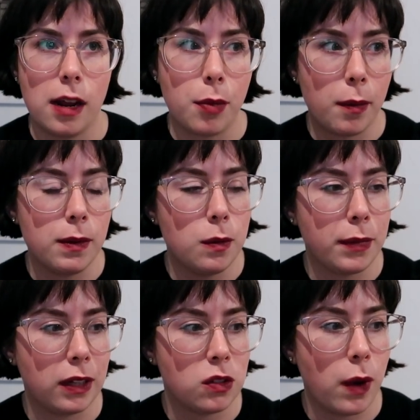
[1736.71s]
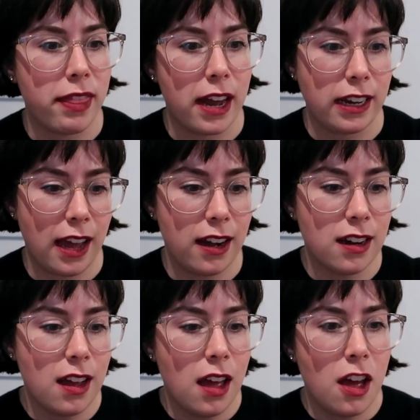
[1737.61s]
I probably wouldn't be able to wear that again.